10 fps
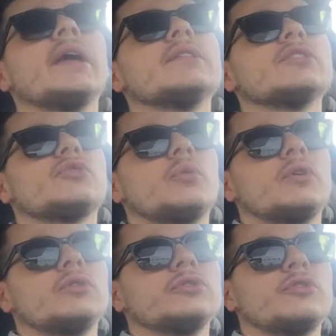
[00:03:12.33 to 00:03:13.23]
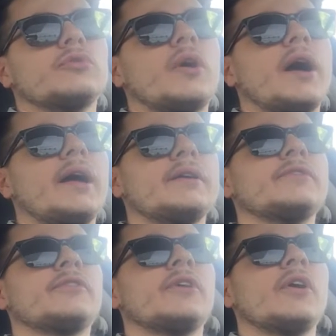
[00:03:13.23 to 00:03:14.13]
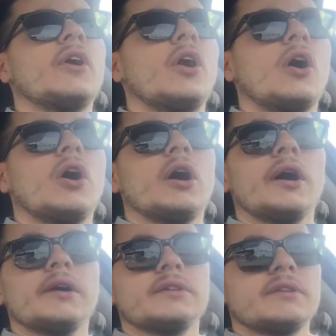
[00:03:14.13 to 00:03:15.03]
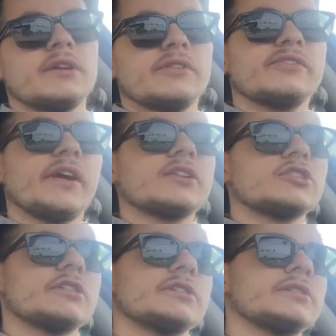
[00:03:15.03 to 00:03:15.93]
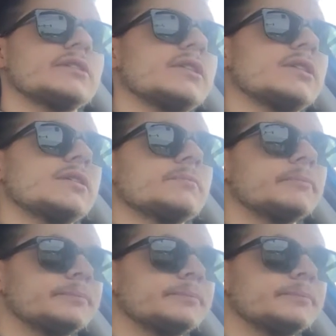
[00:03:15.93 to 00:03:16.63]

in this world thrive on the affection, the